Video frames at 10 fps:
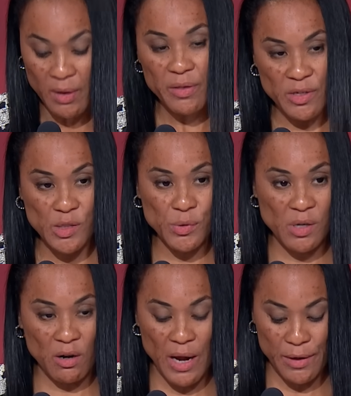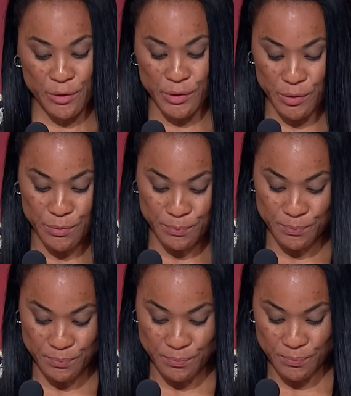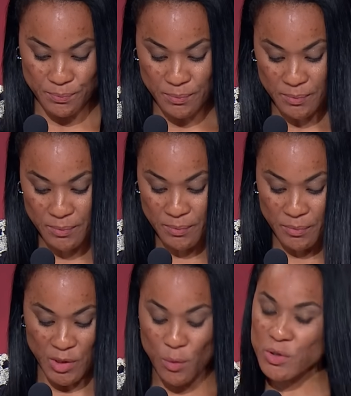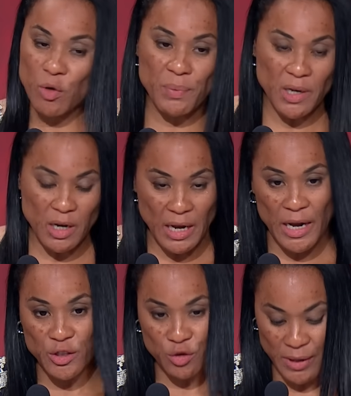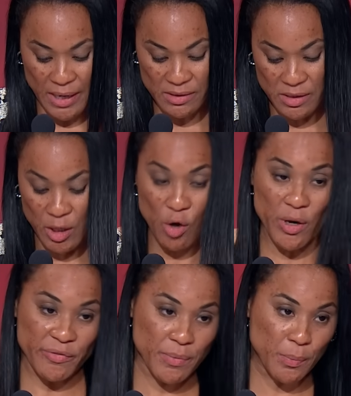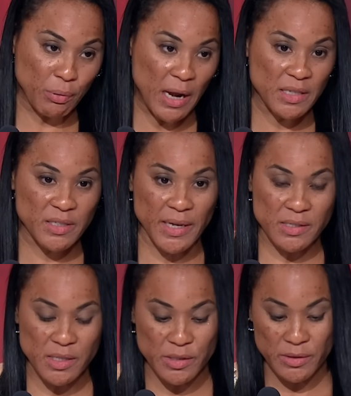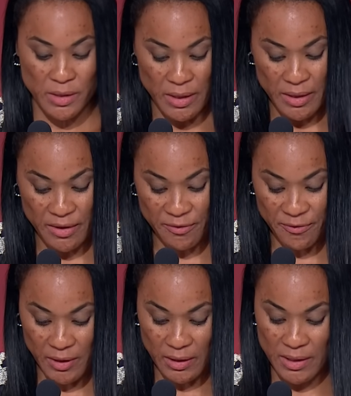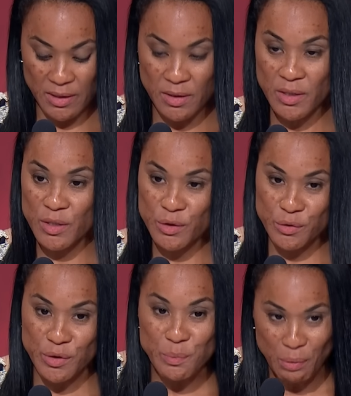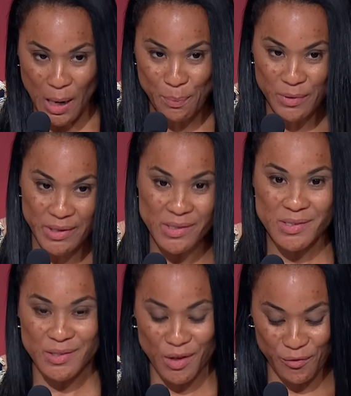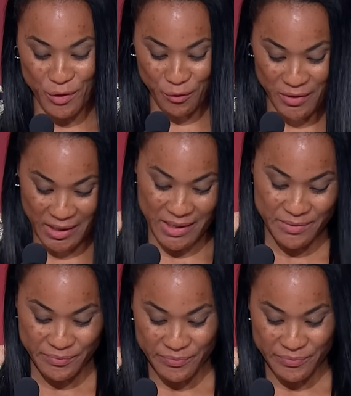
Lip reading: This was her honor too. There was no bigger contrast in going from the projects in Philly to the properness of UVA.